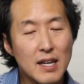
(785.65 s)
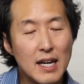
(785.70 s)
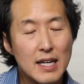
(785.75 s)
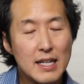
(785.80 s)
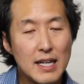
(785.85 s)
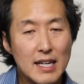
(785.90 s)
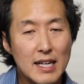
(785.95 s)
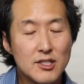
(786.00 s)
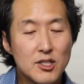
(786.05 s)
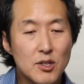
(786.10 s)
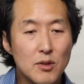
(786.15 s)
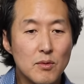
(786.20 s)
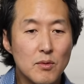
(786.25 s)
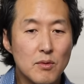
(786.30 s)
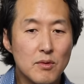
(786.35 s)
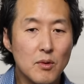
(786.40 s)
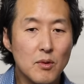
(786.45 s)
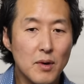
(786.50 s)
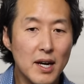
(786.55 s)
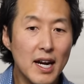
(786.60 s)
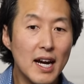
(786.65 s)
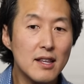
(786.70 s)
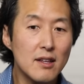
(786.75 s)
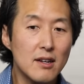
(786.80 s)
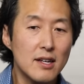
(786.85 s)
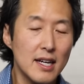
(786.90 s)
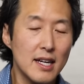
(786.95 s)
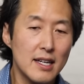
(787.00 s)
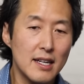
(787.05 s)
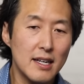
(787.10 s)
Yeah, so the way I
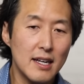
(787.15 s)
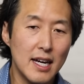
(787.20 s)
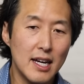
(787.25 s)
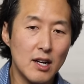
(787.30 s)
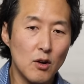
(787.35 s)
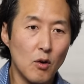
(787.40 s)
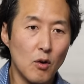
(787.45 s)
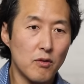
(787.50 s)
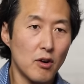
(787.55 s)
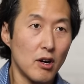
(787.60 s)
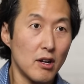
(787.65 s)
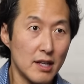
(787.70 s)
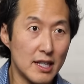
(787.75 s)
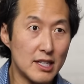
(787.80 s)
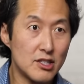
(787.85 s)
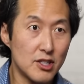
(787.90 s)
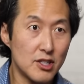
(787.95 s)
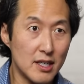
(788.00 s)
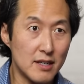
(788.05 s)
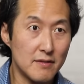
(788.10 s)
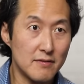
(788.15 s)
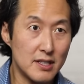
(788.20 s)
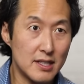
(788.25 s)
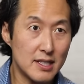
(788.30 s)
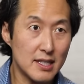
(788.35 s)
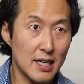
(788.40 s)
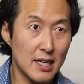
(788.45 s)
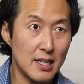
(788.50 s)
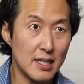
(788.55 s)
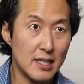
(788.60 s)
look at overall aging of the
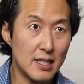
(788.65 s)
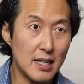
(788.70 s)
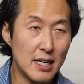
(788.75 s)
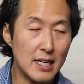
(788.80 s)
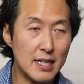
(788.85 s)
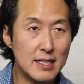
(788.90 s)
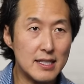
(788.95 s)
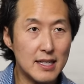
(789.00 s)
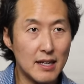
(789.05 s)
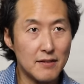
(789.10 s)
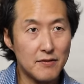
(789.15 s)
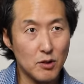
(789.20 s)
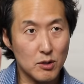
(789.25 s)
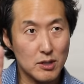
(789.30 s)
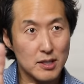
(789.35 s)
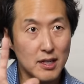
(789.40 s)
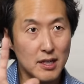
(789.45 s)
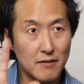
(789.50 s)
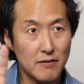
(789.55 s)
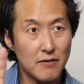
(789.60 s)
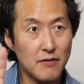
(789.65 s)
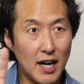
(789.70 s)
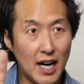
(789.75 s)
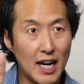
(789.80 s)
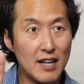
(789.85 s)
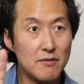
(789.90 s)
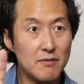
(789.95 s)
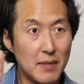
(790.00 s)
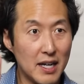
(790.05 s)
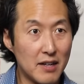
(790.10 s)
skin is I focus on
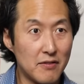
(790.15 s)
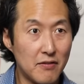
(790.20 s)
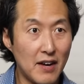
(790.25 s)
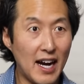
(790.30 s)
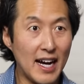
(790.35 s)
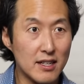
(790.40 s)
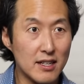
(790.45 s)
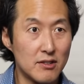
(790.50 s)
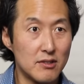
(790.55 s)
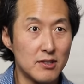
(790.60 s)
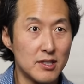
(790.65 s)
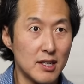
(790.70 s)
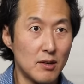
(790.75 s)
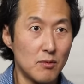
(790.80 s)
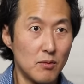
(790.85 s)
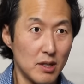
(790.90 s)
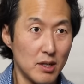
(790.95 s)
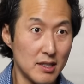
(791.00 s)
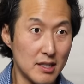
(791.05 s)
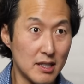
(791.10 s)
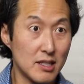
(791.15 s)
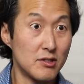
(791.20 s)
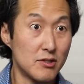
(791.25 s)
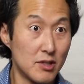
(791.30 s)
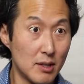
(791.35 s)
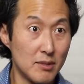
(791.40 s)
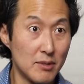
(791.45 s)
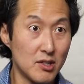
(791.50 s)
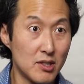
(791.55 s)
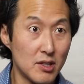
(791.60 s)
five main factors that really
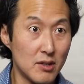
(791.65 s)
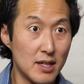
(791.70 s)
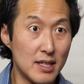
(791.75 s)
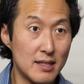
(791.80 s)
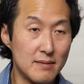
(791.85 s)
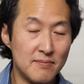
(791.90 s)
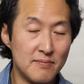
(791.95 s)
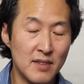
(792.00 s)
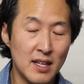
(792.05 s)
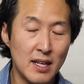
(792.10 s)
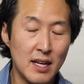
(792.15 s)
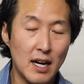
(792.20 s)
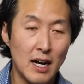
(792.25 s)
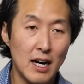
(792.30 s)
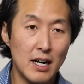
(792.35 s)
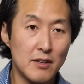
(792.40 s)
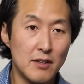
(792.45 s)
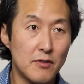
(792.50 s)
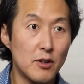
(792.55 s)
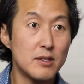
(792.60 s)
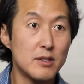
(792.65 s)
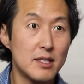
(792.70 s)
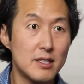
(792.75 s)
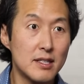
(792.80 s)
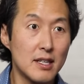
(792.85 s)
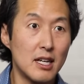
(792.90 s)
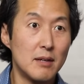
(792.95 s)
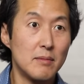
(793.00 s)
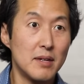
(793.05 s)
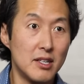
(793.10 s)
contribute to it. Uh, the first is
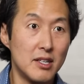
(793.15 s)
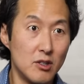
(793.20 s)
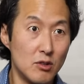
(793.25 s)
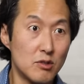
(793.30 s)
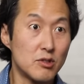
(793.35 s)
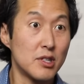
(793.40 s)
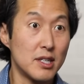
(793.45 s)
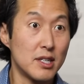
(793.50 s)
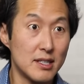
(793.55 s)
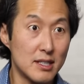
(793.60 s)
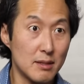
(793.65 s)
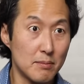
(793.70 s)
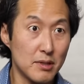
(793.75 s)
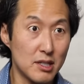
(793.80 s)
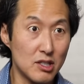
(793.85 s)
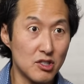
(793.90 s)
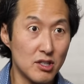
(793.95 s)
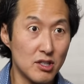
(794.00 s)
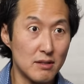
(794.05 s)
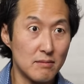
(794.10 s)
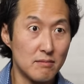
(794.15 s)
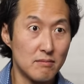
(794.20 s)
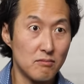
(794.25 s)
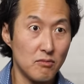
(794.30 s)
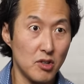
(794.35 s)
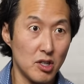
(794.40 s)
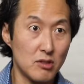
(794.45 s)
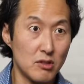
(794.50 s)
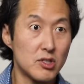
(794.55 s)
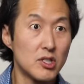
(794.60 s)
going to be nutrient depletion.
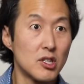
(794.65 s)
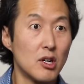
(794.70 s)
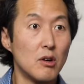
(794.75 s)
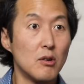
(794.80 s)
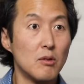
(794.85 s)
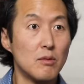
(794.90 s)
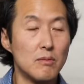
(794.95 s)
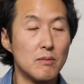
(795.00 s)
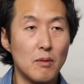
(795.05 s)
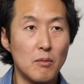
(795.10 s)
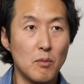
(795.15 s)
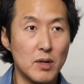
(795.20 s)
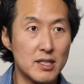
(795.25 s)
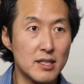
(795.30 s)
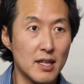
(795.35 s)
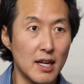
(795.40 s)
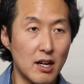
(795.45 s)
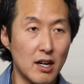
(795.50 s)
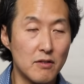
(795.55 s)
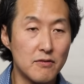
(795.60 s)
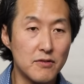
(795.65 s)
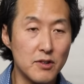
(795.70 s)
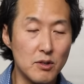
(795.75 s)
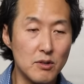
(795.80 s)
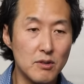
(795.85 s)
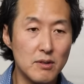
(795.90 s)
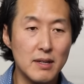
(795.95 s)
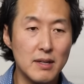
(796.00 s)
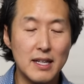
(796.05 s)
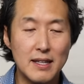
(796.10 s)
You know, so once again, our
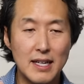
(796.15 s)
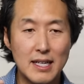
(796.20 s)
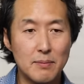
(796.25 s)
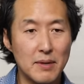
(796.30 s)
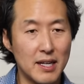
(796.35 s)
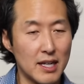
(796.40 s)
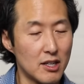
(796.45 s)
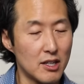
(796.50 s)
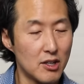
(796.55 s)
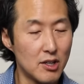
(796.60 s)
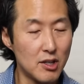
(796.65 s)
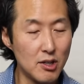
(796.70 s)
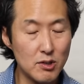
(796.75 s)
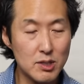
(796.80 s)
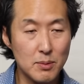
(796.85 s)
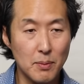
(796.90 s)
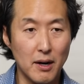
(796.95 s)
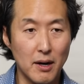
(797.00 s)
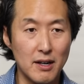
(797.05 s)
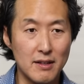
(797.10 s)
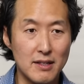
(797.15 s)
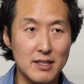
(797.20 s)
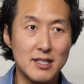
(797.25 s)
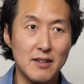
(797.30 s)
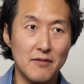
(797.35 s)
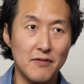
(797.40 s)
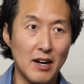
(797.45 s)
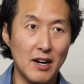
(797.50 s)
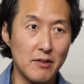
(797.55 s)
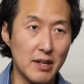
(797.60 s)
food, and that being a huge part of this, the
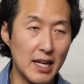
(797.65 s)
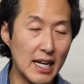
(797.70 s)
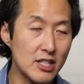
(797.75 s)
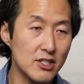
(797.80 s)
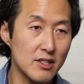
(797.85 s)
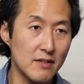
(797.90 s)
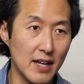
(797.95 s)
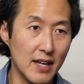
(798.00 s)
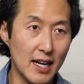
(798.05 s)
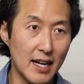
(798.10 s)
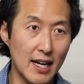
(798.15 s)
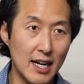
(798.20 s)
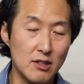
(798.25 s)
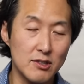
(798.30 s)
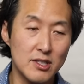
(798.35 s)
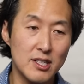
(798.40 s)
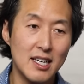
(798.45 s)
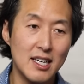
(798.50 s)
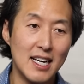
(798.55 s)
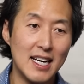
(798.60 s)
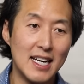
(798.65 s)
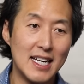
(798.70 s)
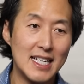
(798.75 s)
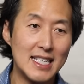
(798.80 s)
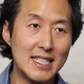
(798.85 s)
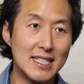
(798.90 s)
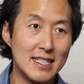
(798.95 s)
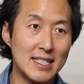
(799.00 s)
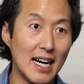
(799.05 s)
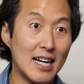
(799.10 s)
foundation of that house,
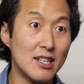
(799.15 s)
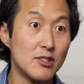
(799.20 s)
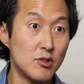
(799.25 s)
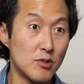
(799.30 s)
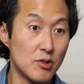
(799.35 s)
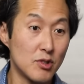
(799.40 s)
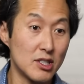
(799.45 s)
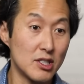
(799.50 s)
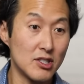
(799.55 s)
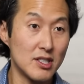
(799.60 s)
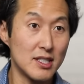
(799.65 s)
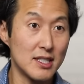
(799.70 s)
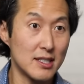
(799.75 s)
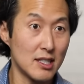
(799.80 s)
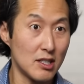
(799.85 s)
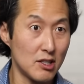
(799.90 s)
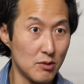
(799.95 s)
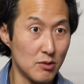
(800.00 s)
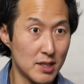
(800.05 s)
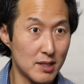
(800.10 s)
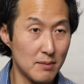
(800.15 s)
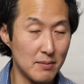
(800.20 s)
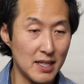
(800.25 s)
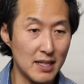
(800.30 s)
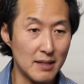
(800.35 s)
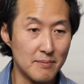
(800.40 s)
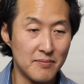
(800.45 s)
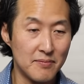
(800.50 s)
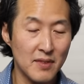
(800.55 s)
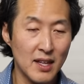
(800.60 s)
is not as nutritious as it used to
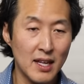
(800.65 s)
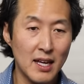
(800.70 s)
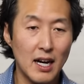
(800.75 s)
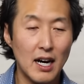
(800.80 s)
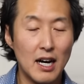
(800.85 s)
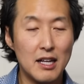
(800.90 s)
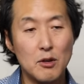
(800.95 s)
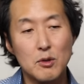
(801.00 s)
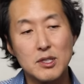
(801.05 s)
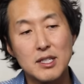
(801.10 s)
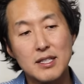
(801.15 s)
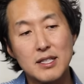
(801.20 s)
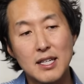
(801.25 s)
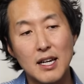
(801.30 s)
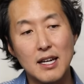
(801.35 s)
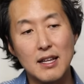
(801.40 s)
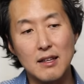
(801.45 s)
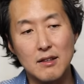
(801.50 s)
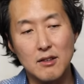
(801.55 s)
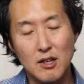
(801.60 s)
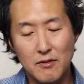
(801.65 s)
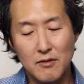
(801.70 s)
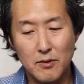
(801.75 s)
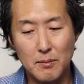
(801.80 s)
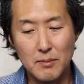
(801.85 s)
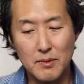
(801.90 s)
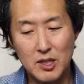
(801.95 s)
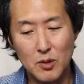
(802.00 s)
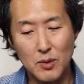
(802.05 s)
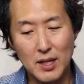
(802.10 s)
be. Uh, there was a study that looked
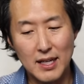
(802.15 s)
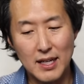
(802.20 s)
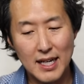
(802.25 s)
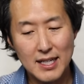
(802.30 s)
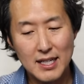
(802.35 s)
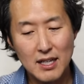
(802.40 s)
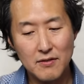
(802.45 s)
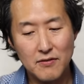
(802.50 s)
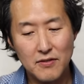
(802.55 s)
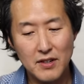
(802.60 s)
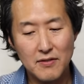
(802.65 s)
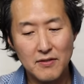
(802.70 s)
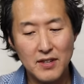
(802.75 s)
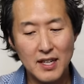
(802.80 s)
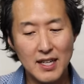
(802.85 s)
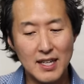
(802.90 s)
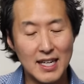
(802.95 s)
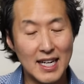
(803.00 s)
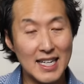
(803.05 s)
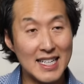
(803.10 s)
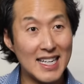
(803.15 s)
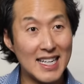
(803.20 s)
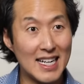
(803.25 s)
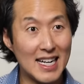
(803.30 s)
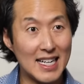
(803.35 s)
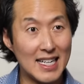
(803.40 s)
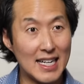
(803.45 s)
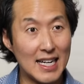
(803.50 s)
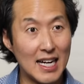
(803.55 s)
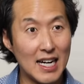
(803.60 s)
from between nineteen fifty and nineteen
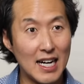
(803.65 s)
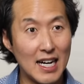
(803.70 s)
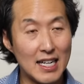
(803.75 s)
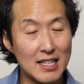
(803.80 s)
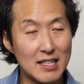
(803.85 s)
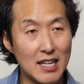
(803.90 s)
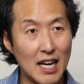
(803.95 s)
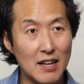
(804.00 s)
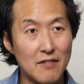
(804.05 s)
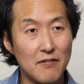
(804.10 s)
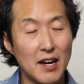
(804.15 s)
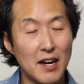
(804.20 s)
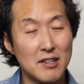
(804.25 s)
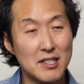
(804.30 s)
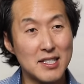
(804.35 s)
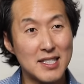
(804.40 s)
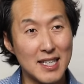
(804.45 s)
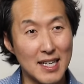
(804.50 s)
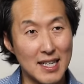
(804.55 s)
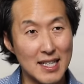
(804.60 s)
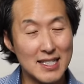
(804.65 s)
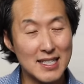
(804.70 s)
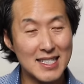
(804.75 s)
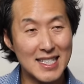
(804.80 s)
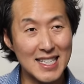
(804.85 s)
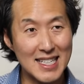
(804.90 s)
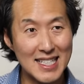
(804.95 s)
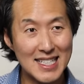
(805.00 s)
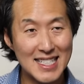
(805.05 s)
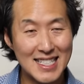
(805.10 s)
ninety-nine and found a sig
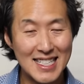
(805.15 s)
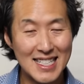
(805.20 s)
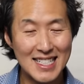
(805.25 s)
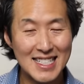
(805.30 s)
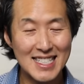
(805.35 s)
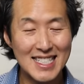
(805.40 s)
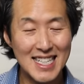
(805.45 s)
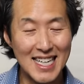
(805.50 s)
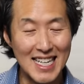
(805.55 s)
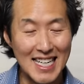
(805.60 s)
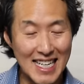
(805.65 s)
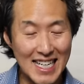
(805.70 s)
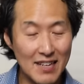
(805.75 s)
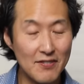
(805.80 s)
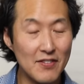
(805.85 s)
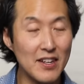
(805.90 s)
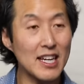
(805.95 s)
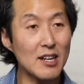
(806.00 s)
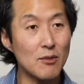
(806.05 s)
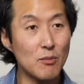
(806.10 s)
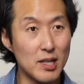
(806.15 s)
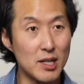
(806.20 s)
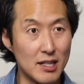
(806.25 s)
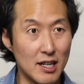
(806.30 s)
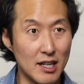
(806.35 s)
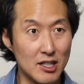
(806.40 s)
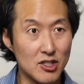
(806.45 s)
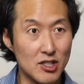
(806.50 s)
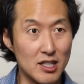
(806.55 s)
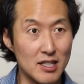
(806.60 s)
sig significant
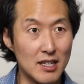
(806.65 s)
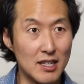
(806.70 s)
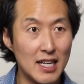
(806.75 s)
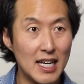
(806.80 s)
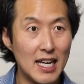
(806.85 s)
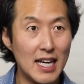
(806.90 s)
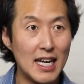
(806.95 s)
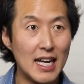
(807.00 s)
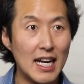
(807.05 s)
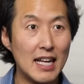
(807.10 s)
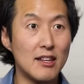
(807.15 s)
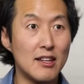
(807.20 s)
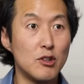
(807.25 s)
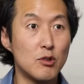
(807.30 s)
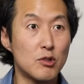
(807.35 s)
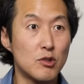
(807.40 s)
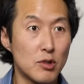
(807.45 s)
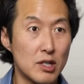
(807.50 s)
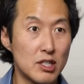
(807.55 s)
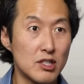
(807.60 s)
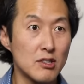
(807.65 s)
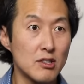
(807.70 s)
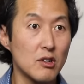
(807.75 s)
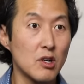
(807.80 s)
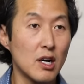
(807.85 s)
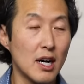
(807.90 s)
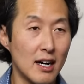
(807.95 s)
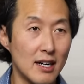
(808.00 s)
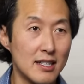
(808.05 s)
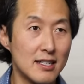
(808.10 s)
reduction in the nutritional
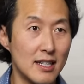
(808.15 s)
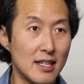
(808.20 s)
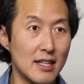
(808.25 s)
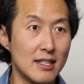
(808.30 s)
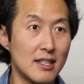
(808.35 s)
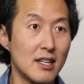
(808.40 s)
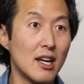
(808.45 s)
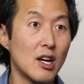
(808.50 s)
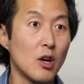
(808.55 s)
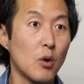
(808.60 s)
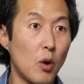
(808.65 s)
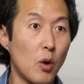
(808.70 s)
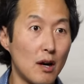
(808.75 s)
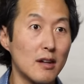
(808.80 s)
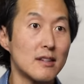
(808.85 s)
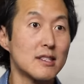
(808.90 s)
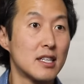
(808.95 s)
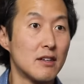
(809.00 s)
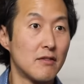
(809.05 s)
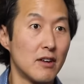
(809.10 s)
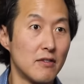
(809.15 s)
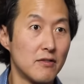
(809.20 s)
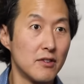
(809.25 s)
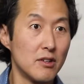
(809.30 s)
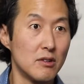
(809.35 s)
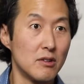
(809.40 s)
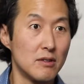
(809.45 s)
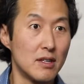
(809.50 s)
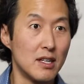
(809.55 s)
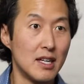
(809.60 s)
content quality of our
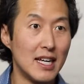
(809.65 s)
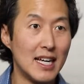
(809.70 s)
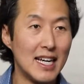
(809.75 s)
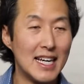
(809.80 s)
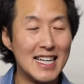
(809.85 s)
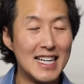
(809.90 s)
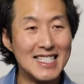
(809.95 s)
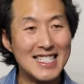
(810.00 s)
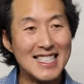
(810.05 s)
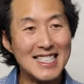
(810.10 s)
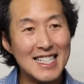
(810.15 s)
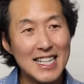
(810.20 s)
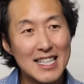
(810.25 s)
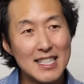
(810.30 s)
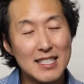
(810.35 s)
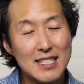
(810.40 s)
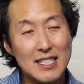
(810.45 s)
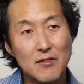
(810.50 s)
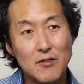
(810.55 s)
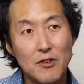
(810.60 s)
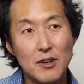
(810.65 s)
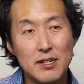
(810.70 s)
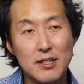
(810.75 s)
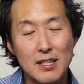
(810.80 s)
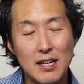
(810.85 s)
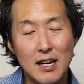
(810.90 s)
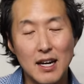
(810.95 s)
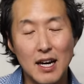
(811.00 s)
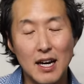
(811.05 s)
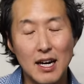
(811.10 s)
food in six different
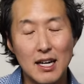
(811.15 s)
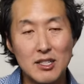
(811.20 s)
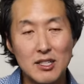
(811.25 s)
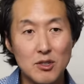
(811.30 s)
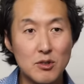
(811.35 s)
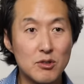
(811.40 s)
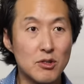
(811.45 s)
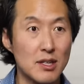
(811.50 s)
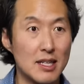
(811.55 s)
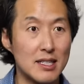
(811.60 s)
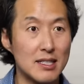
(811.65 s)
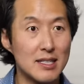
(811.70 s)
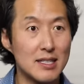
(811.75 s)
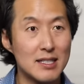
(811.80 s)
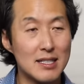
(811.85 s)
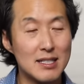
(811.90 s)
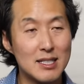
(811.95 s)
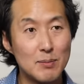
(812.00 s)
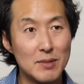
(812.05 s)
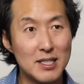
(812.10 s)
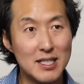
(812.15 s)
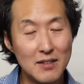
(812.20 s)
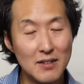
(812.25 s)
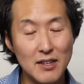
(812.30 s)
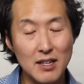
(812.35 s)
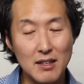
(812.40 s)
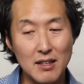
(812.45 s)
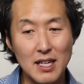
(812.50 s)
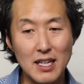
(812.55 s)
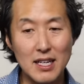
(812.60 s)
uh, nutrients.
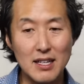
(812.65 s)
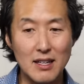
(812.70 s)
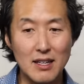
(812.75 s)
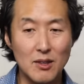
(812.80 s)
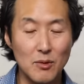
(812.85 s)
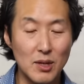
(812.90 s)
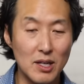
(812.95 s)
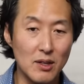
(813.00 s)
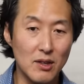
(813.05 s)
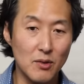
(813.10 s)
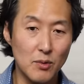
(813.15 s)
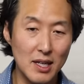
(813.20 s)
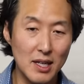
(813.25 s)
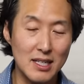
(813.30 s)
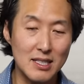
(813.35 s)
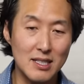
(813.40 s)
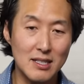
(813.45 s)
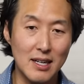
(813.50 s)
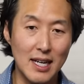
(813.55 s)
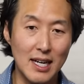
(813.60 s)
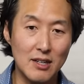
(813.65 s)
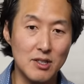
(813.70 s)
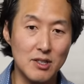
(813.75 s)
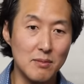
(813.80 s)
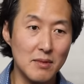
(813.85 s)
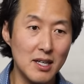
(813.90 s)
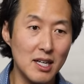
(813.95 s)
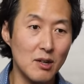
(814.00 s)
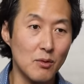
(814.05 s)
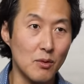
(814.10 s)
Specifically, three, three that stood out to
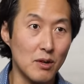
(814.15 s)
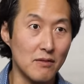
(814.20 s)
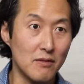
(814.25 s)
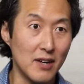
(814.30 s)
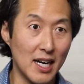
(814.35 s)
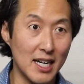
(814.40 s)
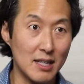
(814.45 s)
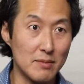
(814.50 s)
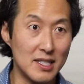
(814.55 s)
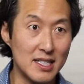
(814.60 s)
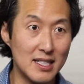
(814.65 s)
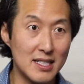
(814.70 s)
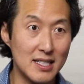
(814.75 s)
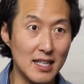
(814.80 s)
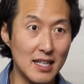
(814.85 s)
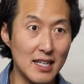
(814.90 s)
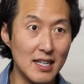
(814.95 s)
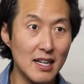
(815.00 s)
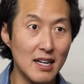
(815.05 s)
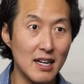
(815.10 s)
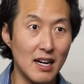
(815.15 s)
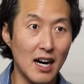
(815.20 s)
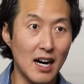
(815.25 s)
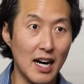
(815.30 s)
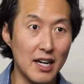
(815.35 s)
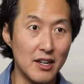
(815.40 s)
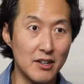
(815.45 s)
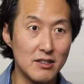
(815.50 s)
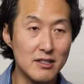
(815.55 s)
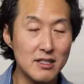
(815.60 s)
me were vitamin C,
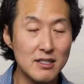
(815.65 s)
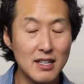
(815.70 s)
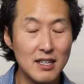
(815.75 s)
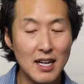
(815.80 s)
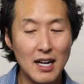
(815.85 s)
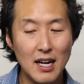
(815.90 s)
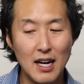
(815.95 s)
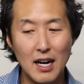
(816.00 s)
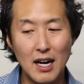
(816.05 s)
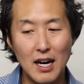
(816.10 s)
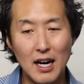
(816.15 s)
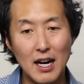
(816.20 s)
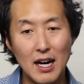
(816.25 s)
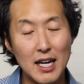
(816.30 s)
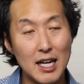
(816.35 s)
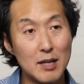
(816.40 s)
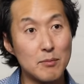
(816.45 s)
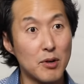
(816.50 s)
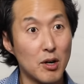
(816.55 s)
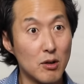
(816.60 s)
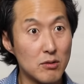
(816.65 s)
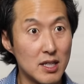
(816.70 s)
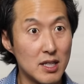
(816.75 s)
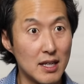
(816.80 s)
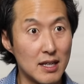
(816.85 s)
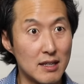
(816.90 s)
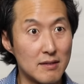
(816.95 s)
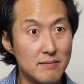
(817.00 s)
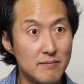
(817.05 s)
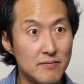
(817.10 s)
iron, uh, and
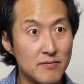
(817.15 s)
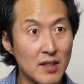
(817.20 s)
protein.